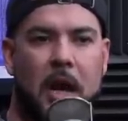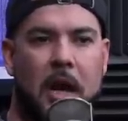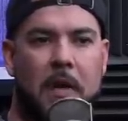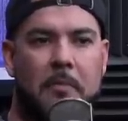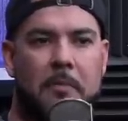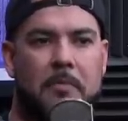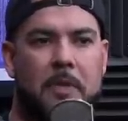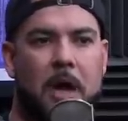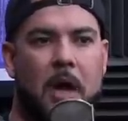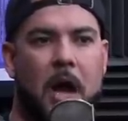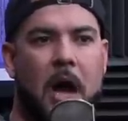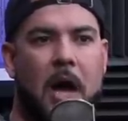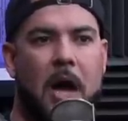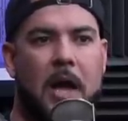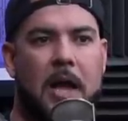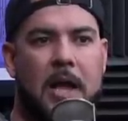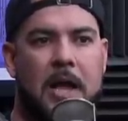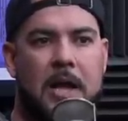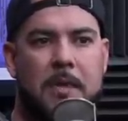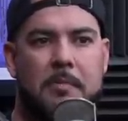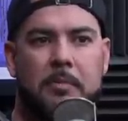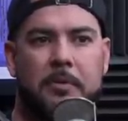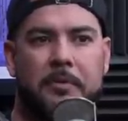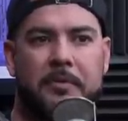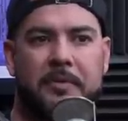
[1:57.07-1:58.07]
I'm not
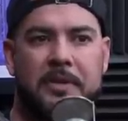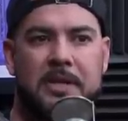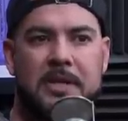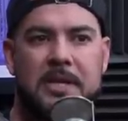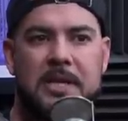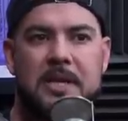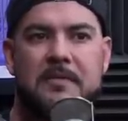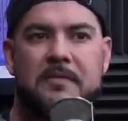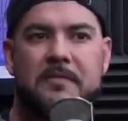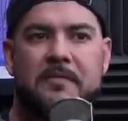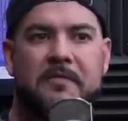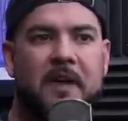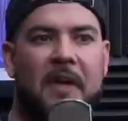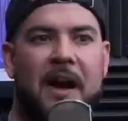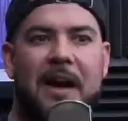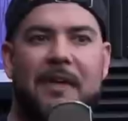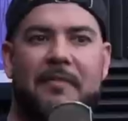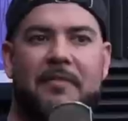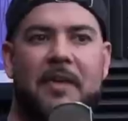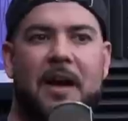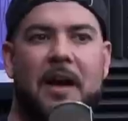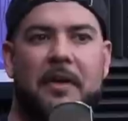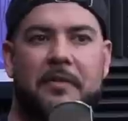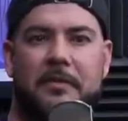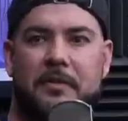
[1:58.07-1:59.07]
able to eat
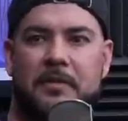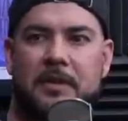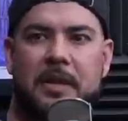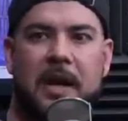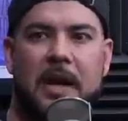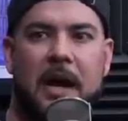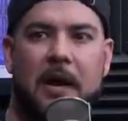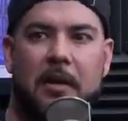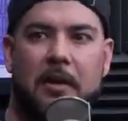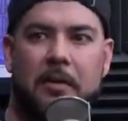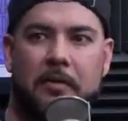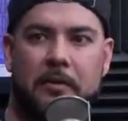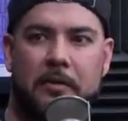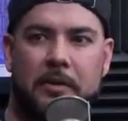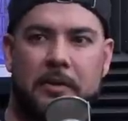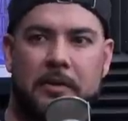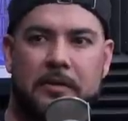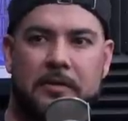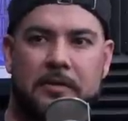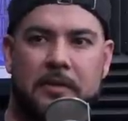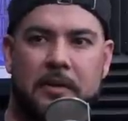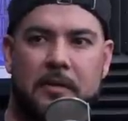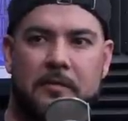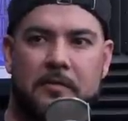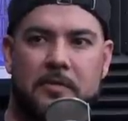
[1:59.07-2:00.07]
5,000
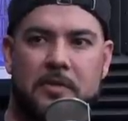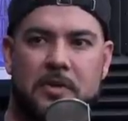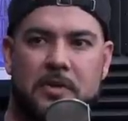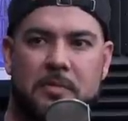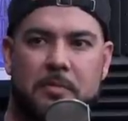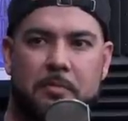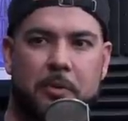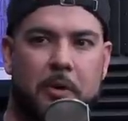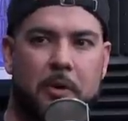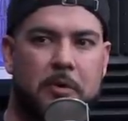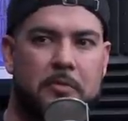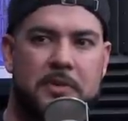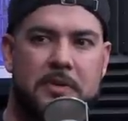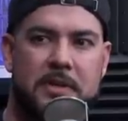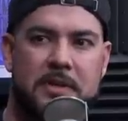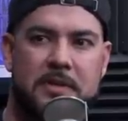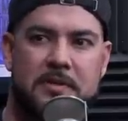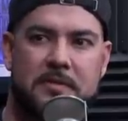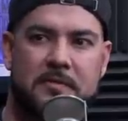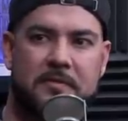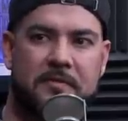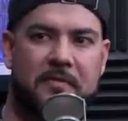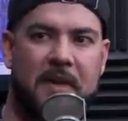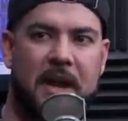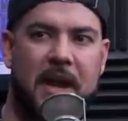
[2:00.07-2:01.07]
calories of just
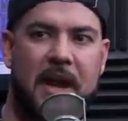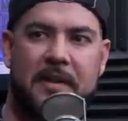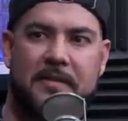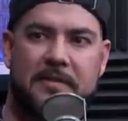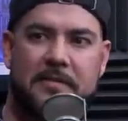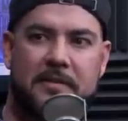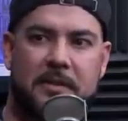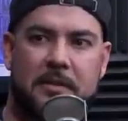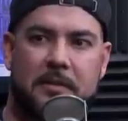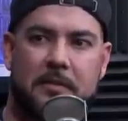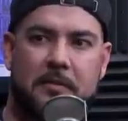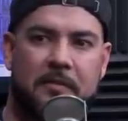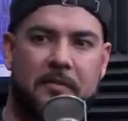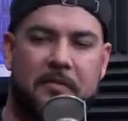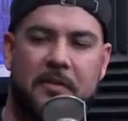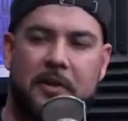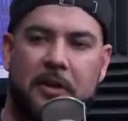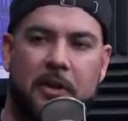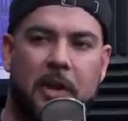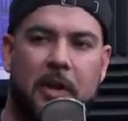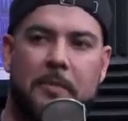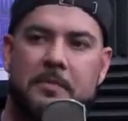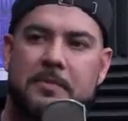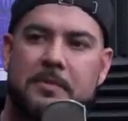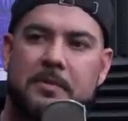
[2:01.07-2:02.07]
proteins and fats. Like you
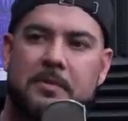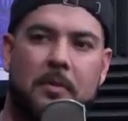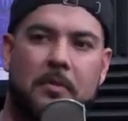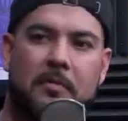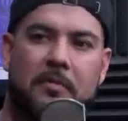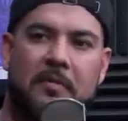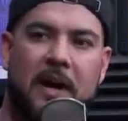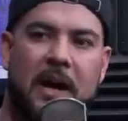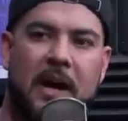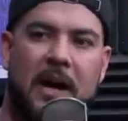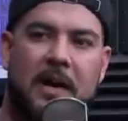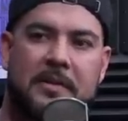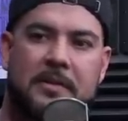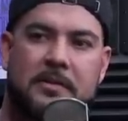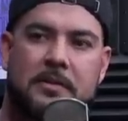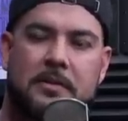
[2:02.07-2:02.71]
fill yeah. up so fast. Yeah. So